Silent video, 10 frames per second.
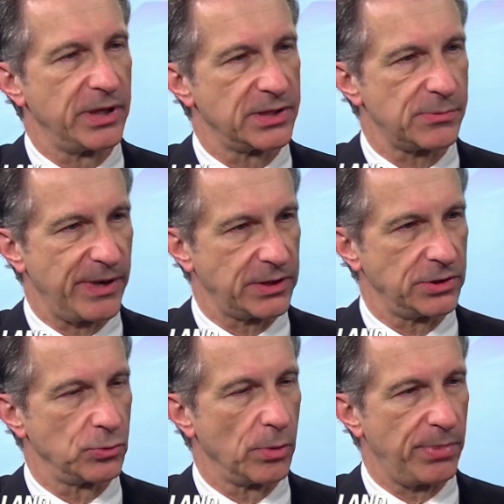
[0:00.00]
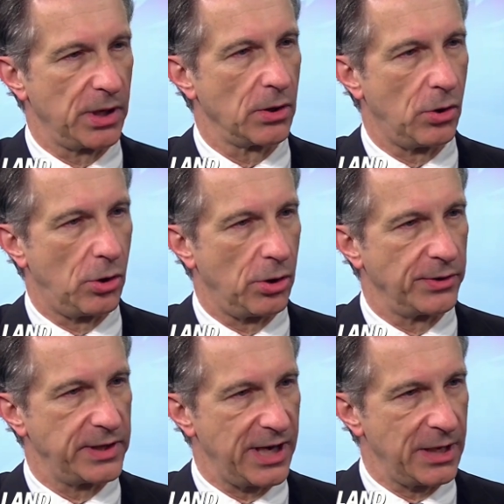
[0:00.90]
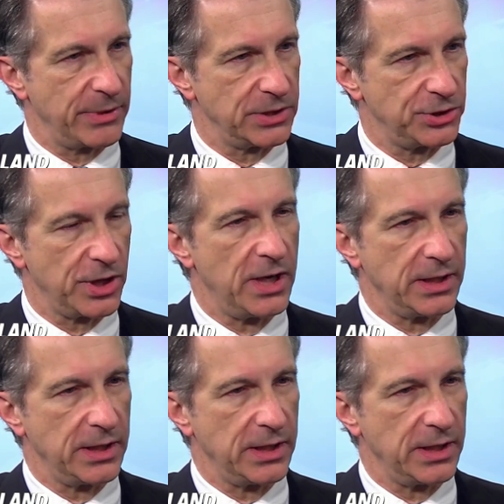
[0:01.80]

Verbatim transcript: be expected to repair all the damage,